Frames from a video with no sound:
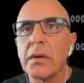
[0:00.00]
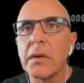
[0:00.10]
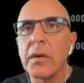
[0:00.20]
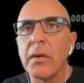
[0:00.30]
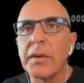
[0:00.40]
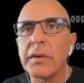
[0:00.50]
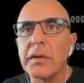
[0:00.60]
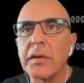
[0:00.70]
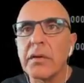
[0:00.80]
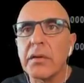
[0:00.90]
Hoping
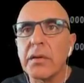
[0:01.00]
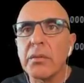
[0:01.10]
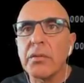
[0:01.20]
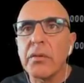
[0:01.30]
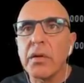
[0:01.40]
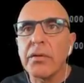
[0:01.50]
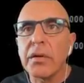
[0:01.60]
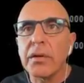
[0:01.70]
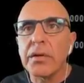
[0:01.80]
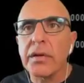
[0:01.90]
that it's going to move
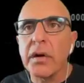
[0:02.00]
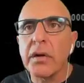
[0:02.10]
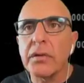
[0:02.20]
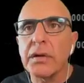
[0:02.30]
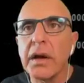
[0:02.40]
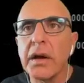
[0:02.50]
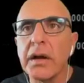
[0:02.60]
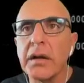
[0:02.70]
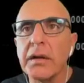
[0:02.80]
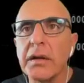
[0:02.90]
over
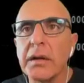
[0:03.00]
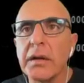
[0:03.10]
309.